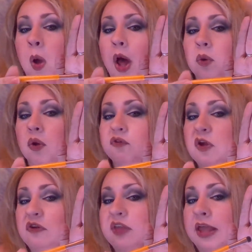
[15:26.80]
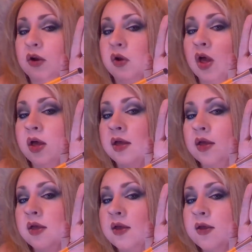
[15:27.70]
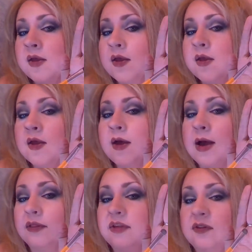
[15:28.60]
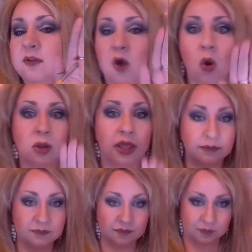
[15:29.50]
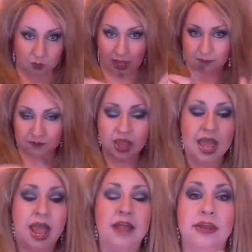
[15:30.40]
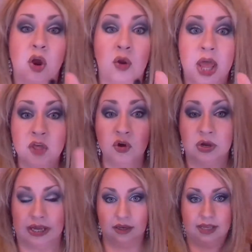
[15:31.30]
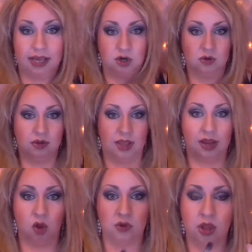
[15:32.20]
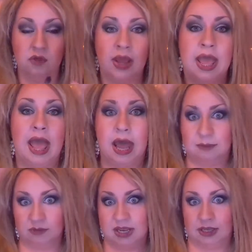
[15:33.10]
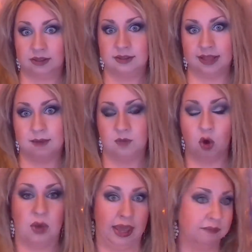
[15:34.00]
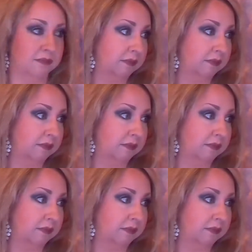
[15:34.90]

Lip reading: I don't know if you can see it or not. This is Carla. Okay. And then on the other end here, and on the other, and I'm taking, okay.